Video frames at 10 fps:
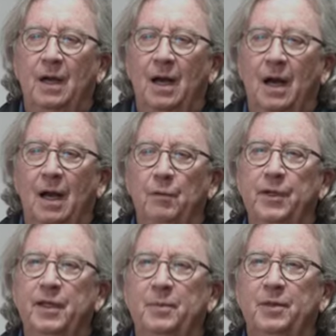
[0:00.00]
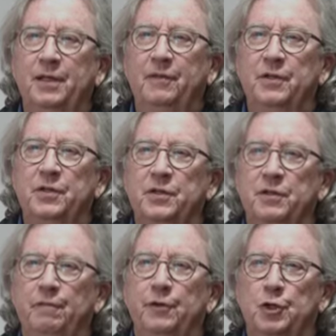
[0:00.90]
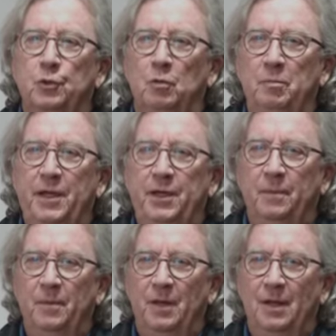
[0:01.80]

I really believe this is a visual medium,